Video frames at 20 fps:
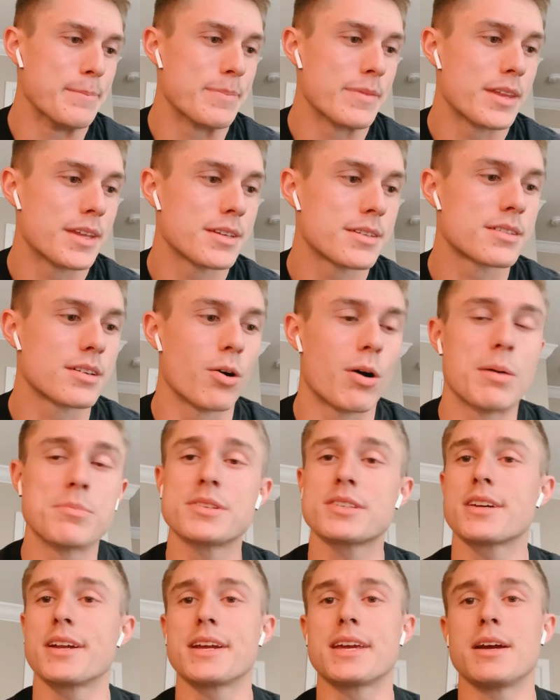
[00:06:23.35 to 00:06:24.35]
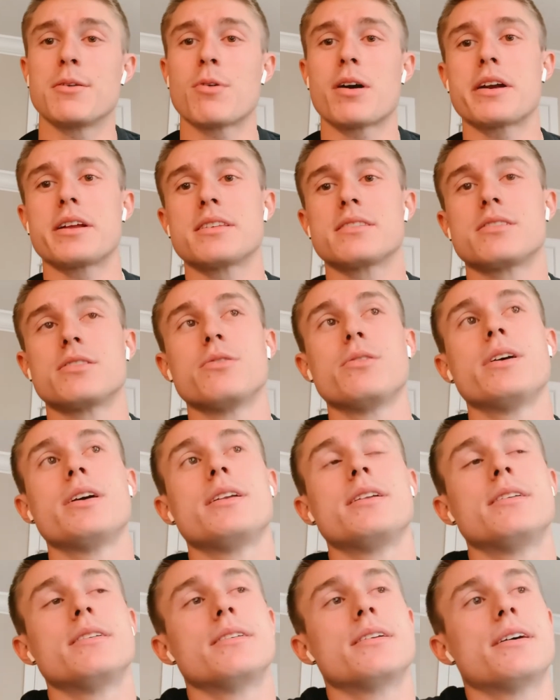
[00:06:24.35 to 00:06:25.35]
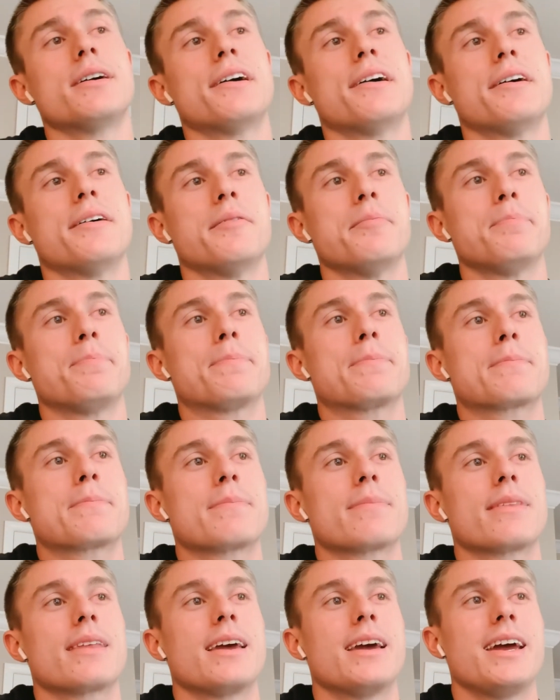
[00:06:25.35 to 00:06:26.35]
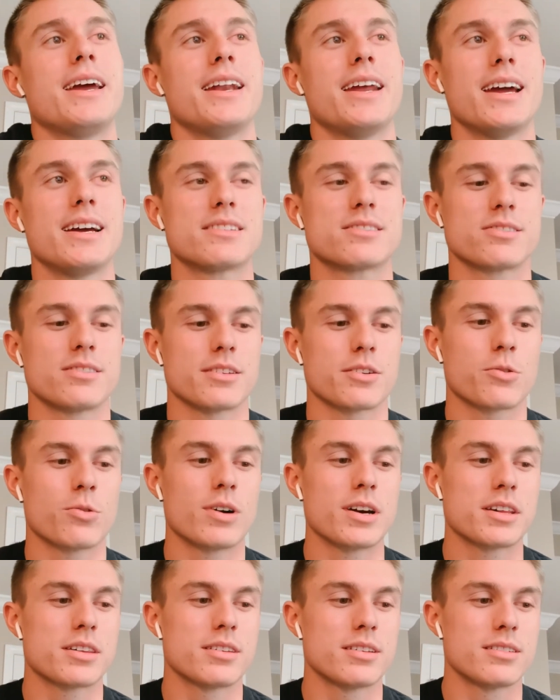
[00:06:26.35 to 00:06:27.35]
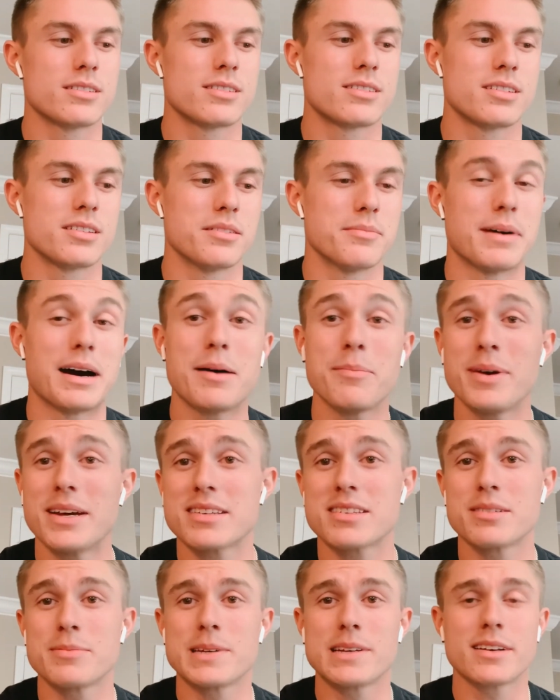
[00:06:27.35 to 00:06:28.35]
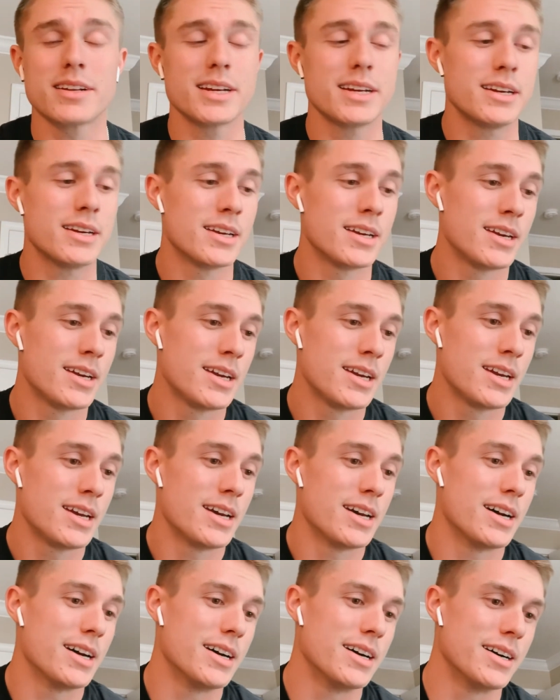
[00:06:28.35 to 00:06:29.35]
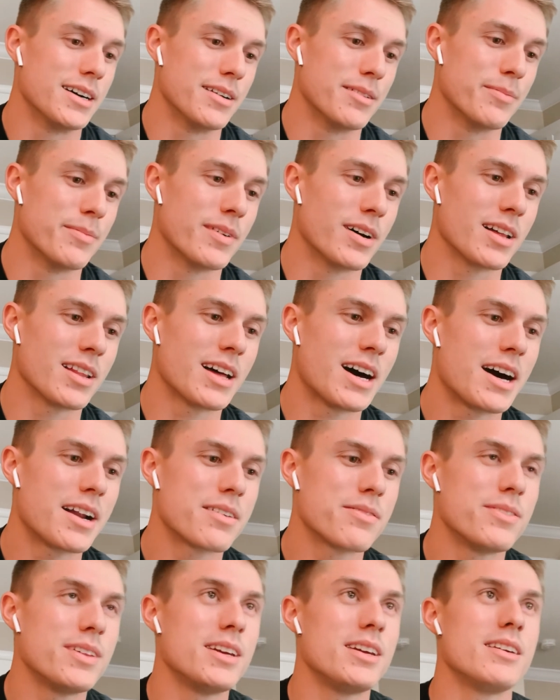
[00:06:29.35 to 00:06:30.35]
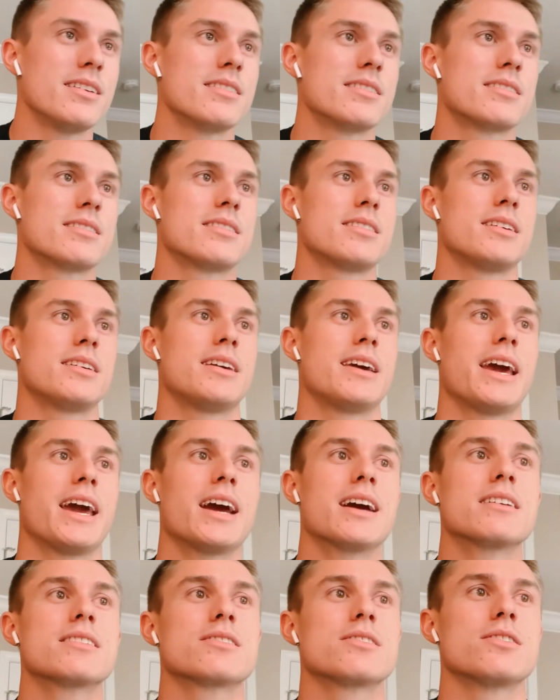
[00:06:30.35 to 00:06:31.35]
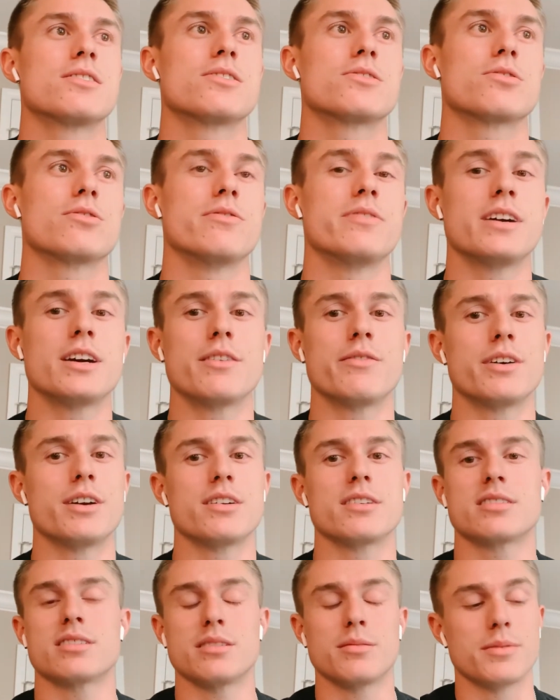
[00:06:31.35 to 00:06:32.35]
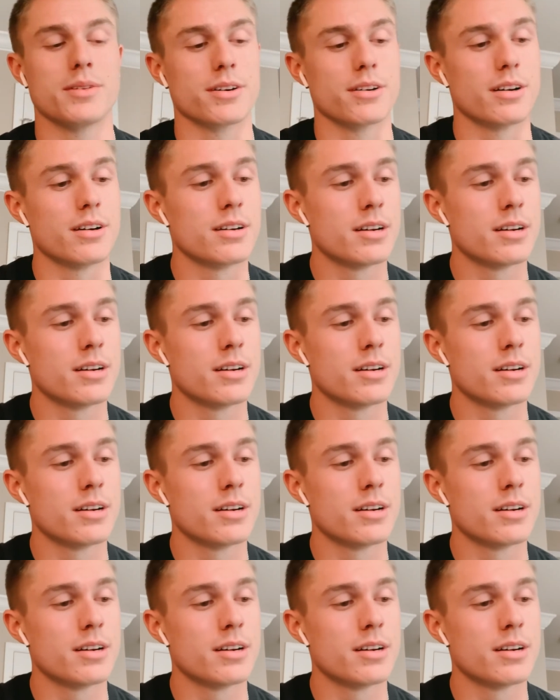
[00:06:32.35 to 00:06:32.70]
So I'm just going to get right into it and answer the question to my best ability. A lot of these answers are very, very similar.